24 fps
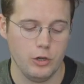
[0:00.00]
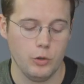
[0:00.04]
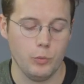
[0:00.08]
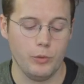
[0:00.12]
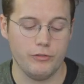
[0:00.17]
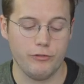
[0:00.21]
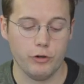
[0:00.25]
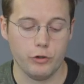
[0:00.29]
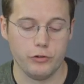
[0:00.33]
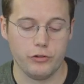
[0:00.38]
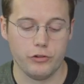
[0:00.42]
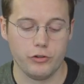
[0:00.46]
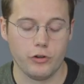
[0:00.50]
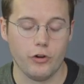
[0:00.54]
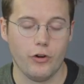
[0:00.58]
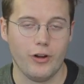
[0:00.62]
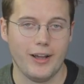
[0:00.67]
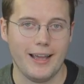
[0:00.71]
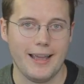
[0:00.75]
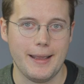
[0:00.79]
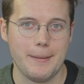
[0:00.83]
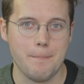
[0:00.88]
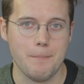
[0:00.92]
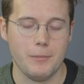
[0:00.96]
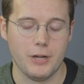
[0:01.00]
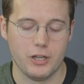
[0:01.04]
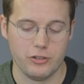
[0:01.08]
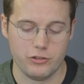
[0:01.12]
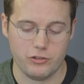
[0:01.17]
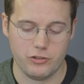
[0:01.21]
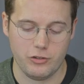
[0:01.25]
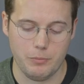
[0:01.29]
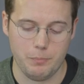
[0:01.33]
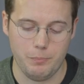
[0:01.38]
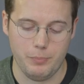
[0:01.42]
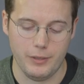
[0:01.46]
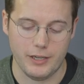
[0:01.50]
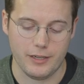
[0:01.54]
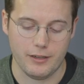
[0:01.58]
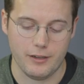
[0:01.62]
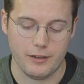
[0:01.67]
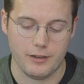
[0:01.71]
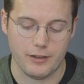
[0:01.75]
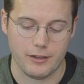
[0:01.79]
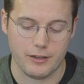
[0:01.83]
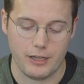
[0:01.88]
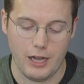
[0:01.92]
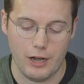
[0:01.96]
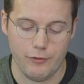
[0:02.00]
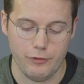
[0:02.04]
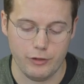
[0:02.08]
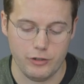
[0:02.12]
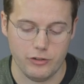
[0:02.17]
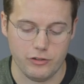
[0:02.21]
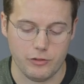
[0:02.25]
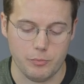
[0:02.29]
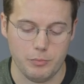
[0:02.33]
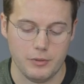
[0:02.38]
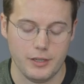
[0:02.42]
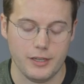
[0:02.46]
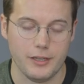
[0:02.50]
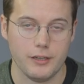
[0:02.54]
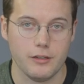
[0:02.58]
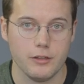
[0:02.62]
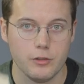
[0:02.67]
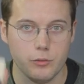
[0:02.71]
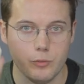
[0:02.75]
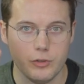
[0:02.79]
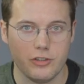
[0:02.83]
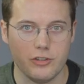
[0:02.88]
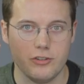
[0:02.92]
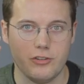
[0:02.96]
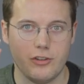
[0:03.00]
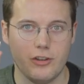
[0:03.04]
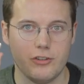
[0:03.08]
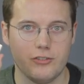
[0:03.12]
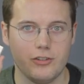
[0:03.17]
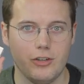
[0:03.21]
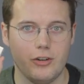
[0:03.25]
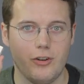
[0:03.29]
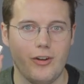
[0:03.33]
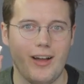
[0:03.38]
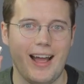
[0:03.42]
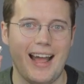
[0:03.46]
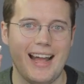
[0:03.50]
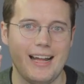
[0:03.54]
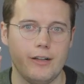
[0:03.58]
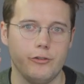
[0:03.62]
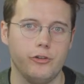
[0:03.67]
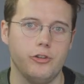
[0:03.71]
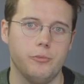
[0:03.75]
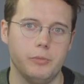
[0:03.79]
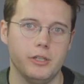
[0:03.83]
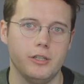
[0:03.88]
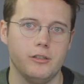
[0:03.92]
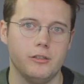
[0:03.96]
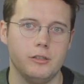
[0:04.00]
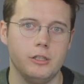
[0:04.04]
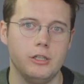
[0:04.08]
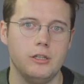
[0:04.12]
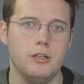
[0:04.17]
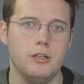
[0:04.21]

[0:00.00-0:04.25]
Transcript: We've also got a much bigger cover display, which is this little outer bit.